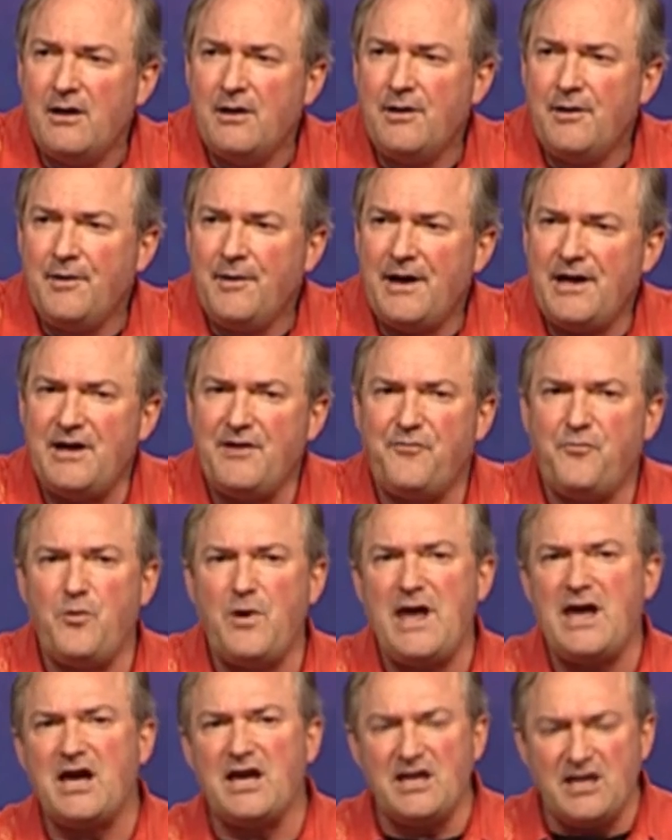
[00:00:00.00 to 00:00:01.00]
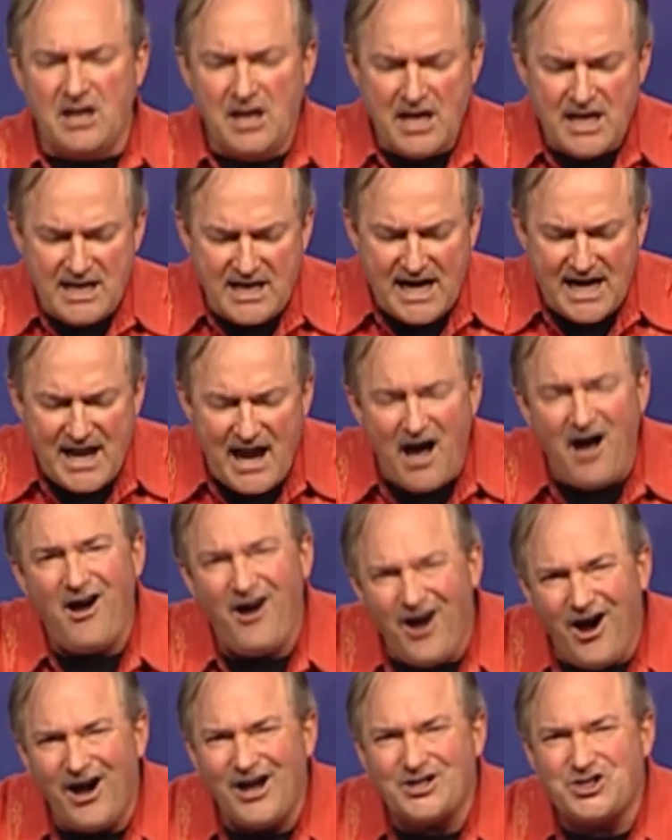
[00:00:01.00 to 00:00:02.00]
and if we can get our
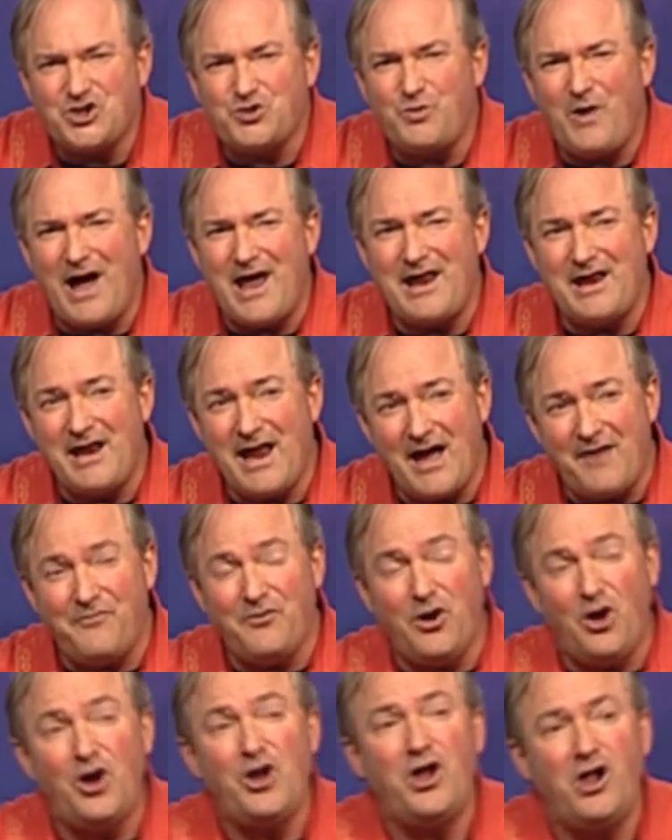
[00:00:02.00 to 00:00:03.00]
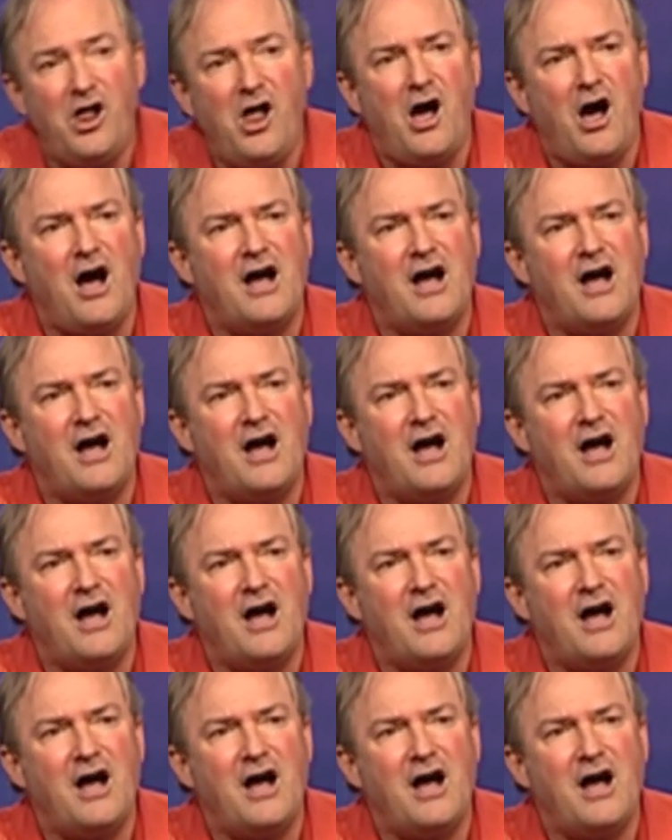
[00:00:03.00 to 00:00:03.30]
hearts right and have loyal hearts,